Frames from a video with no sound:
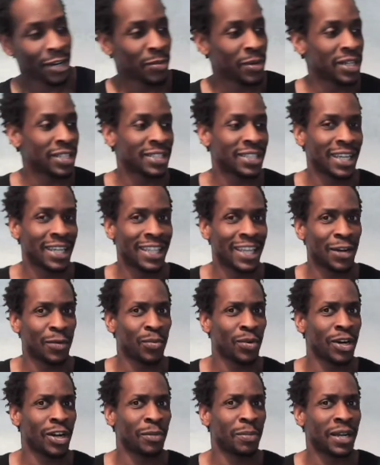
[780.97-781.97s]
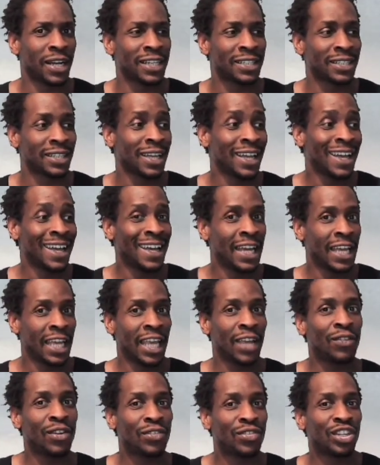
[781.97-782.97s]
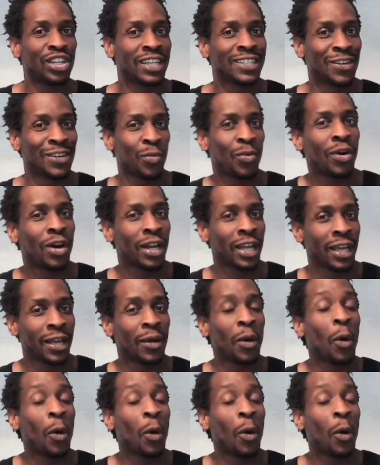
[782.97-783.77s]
want to say that word because even if she doesn't want it,